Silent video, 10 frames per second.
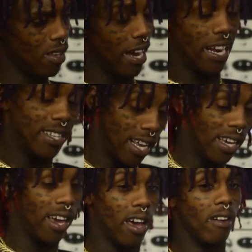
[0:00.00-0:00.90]
Yeah. And I
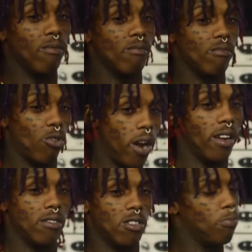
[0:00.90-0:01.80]
take care of them.
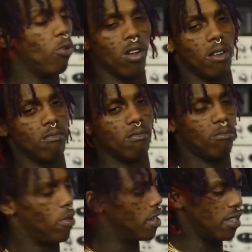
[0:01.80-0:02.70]
Great. Spoil them.
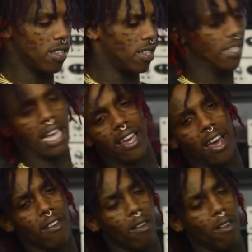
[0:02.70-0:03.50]
Brothers and sisters, take care